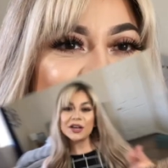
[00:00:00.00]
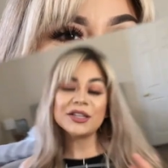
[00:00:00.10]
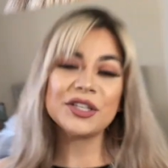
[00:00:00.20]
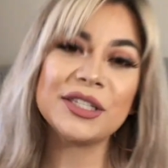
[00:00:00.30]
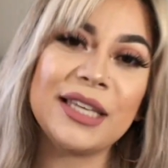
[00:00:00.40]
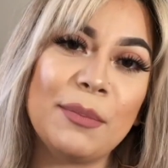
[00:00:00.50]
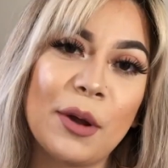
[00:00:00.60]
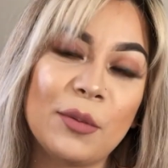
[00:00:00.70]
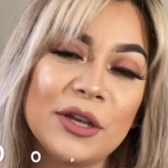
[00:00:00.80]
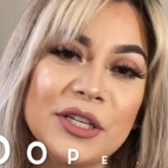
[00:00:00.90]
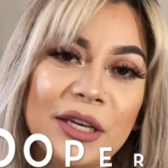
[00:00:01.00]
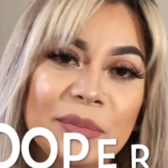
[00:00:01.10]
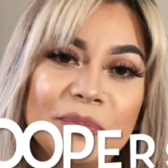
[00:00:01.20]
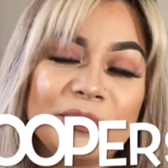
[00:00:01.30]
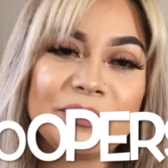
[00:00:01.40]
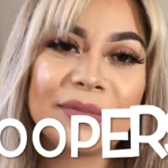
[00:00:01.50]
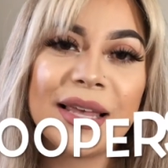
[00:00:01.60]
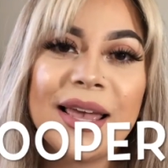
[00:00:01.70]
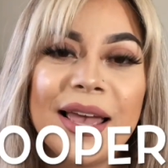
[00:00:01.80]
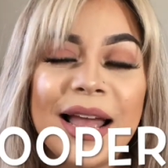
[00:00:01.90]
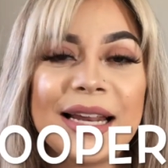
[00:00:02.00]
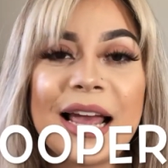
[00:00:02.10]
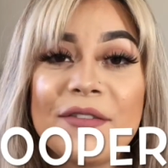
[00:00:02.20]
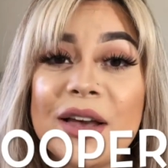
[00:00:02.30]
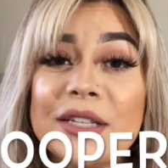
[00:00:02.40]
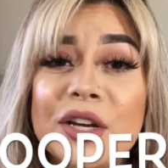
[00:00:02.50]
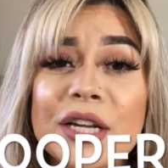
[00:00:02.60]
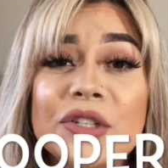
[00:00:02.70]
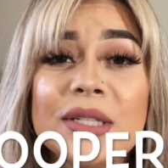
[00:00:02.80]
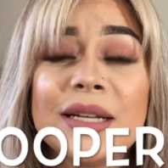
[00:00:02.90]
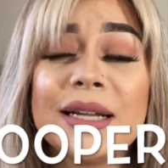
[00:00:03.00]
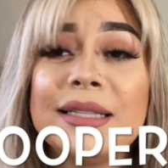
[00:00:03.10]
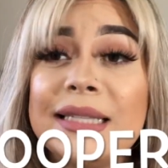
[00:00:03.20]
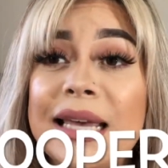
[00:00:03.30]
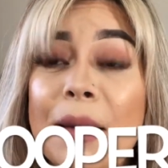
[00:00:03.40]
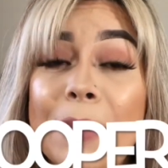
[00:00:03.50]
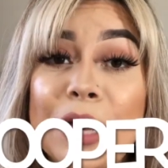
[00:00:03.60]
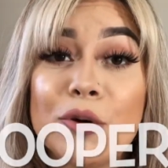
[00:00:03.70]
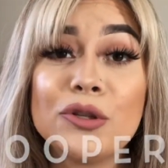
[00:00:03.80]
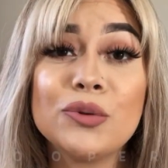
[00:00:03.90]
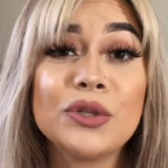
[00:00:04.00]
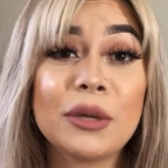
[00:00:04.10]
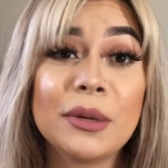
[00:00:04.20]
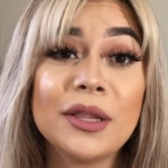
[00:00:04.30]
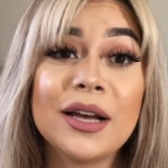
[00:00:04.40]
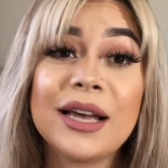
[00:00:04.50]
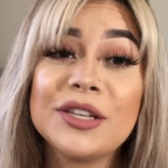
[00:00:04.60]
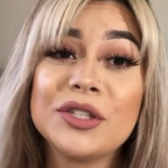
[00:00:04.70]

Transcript: look, just keep on watching. And yeah, if you guys are interested in seeing my go-to summer look,